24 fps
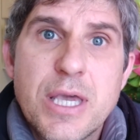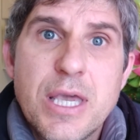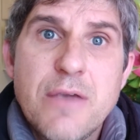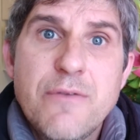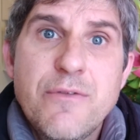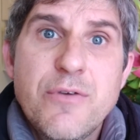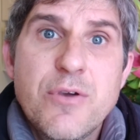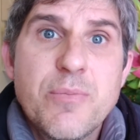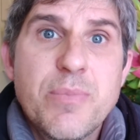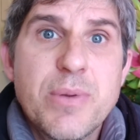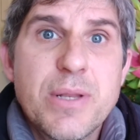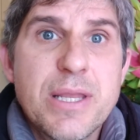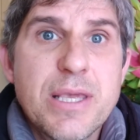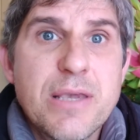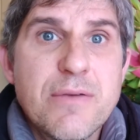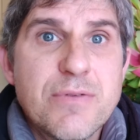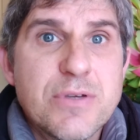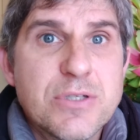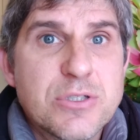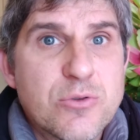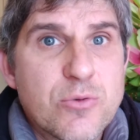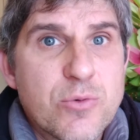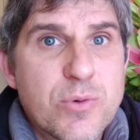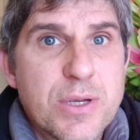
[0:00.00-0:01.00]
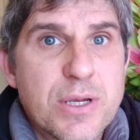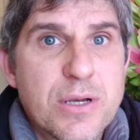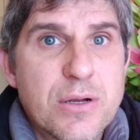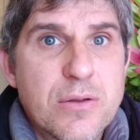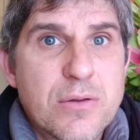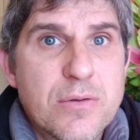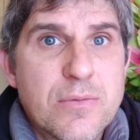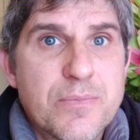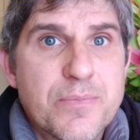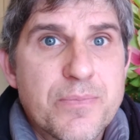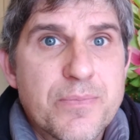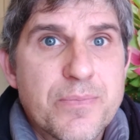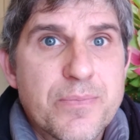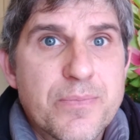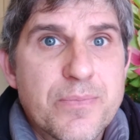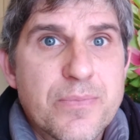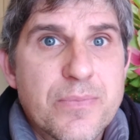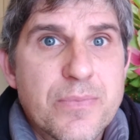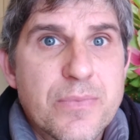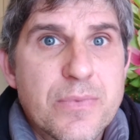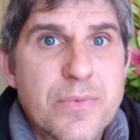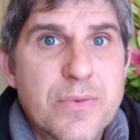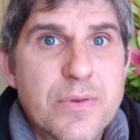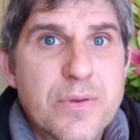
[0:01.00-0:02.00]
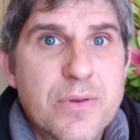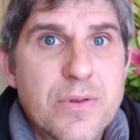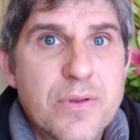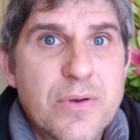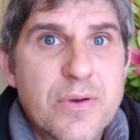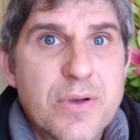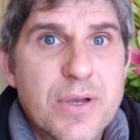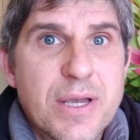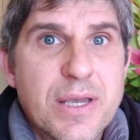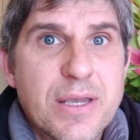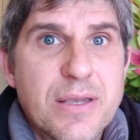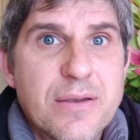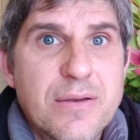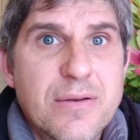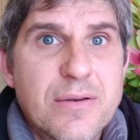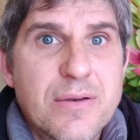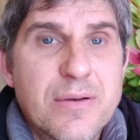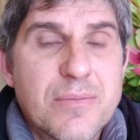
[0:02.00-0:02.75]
If you believe he's real, okay,